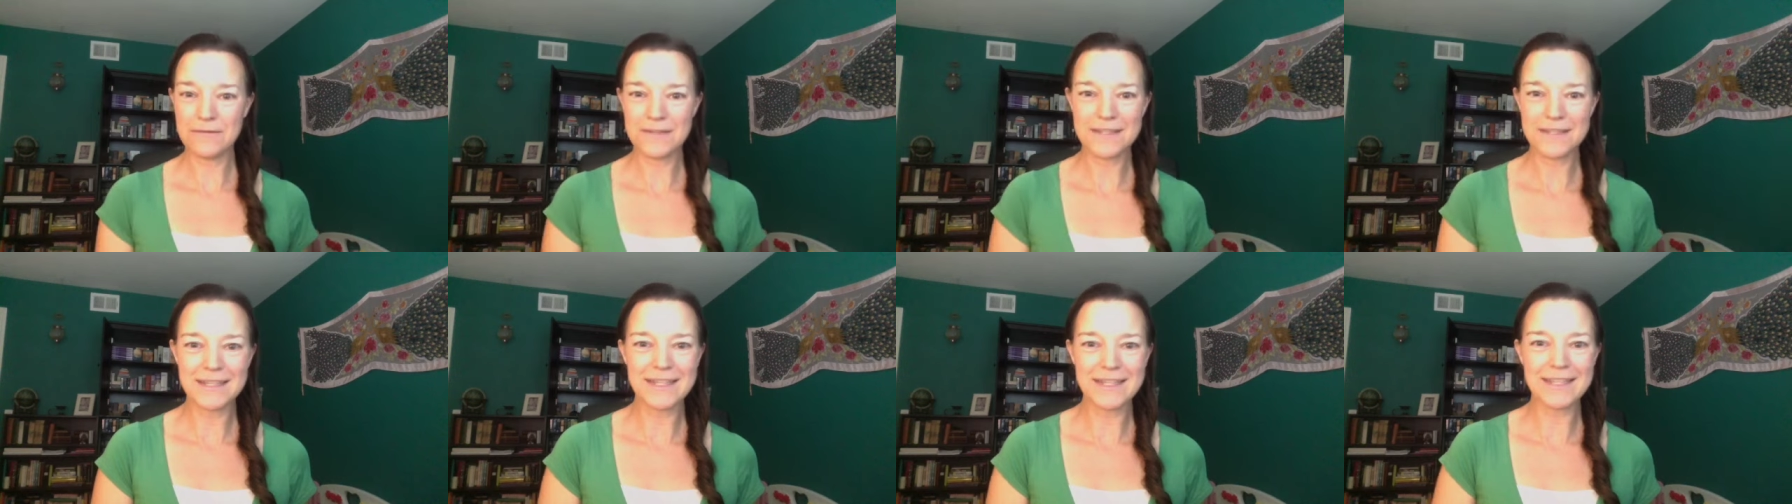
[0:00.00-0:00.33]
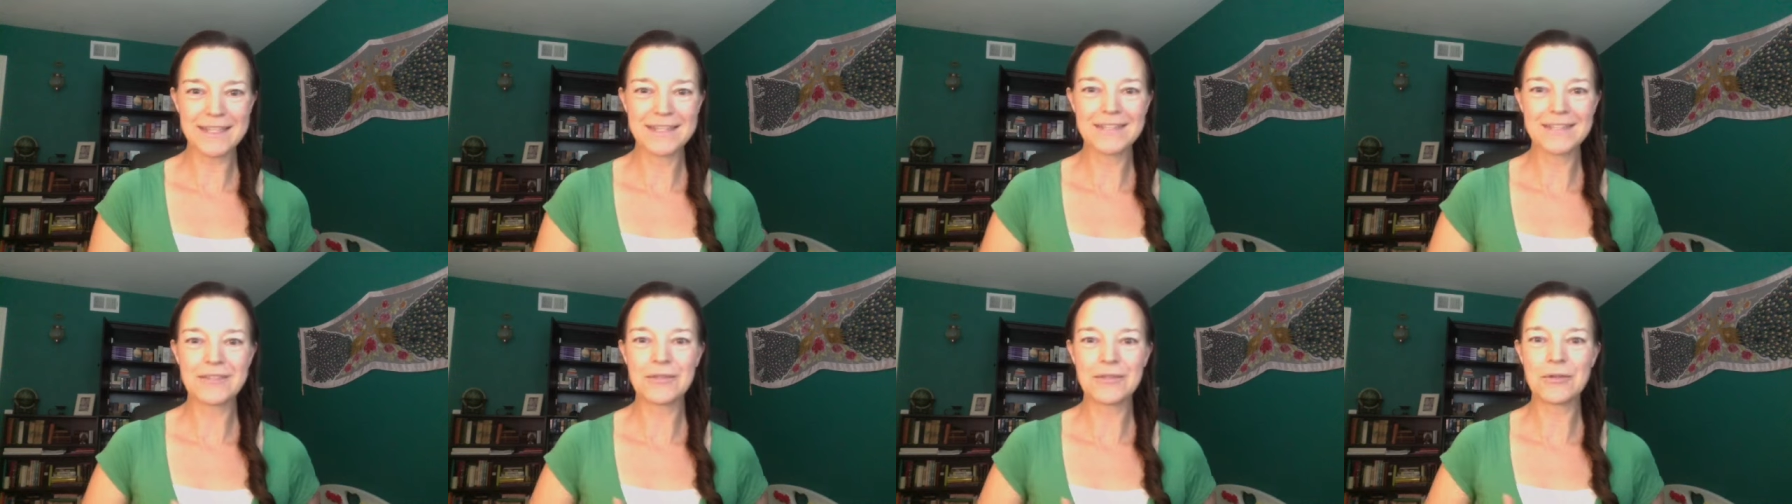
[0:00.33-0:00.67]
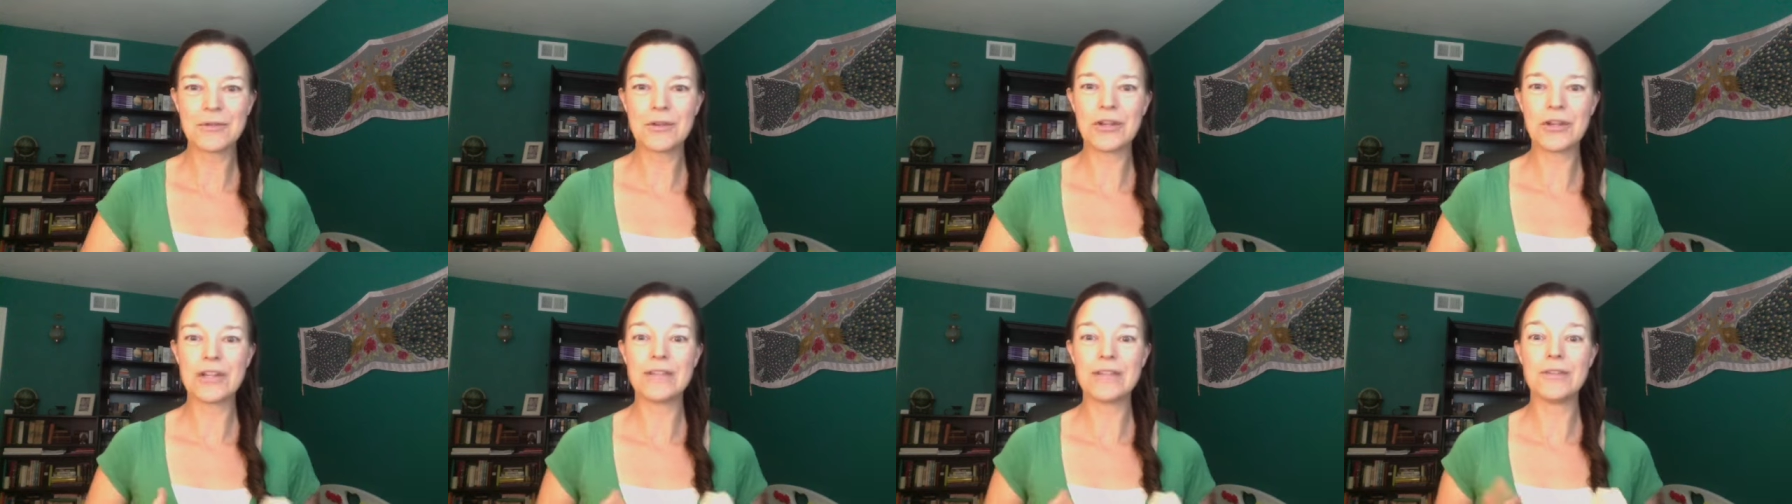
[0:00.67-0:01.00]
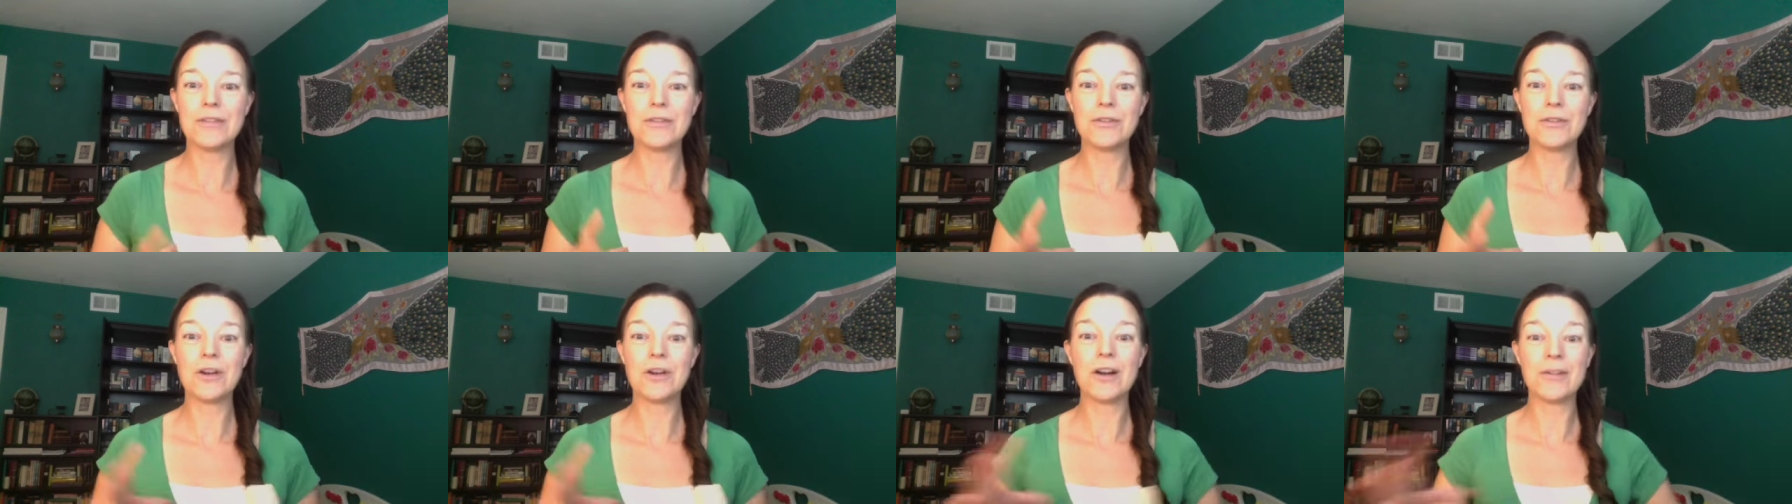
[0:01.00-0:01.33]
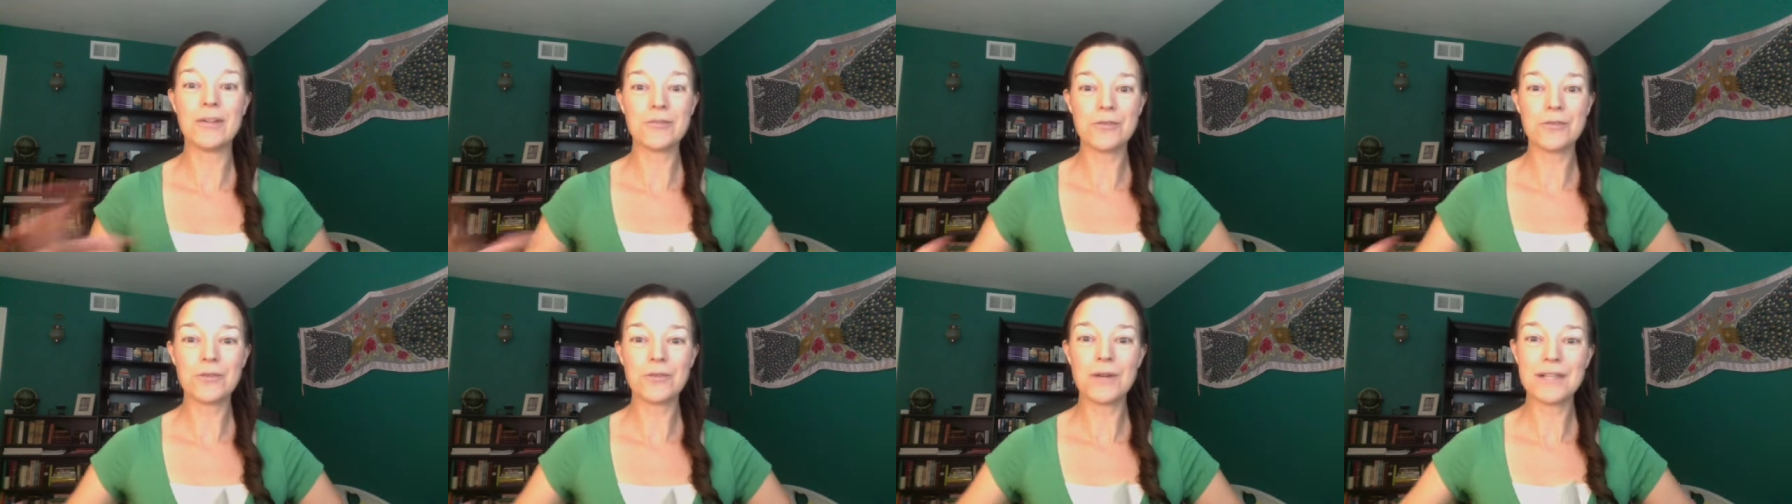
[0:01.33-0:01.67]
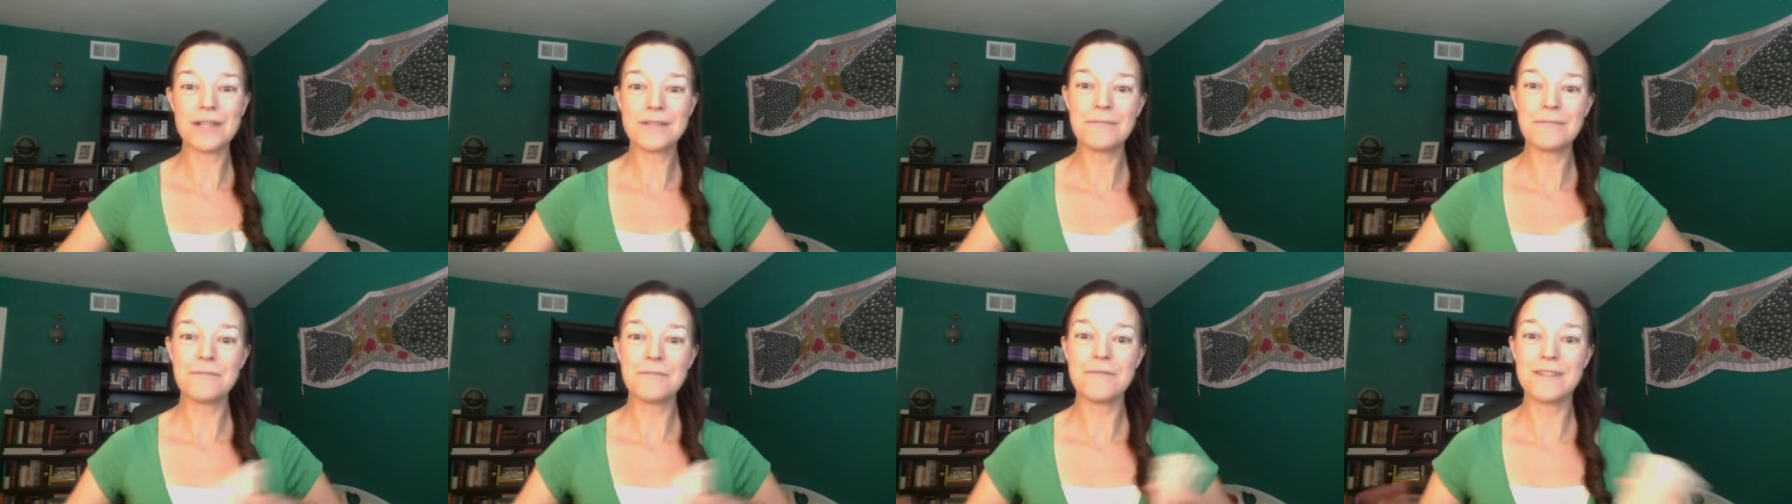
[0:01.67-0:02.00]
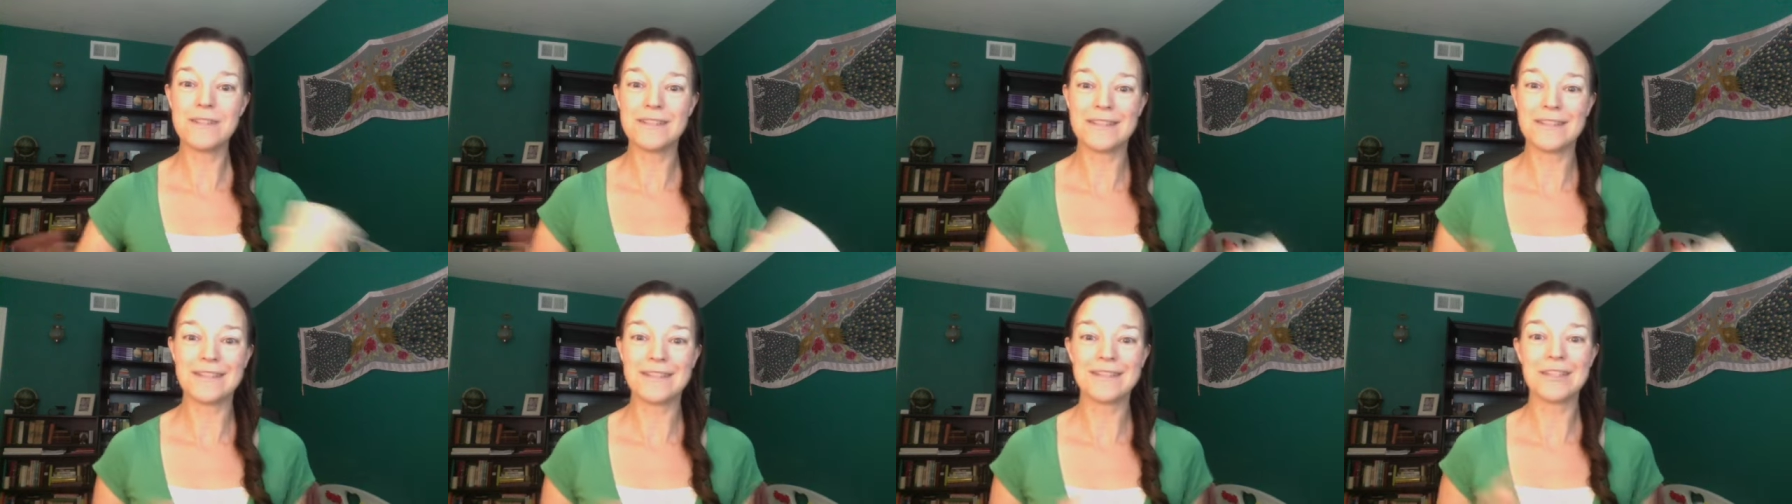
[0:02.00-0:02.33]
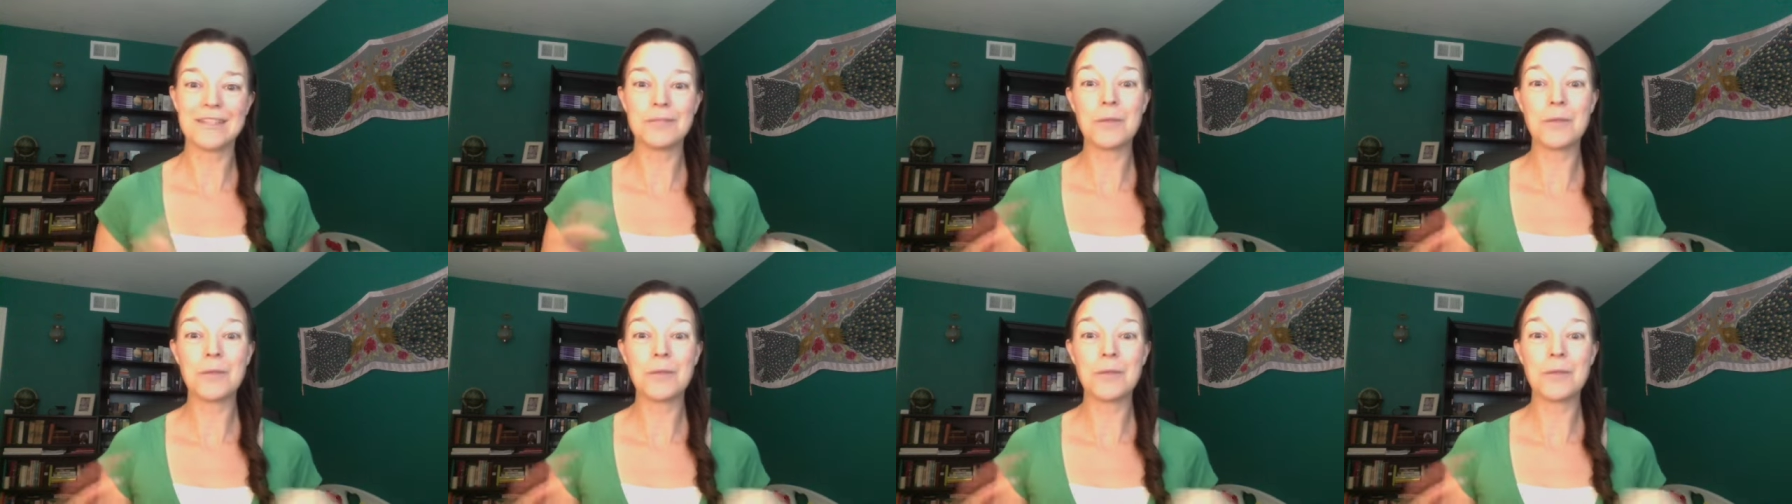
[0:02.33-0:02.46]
physics or you're into quantum physics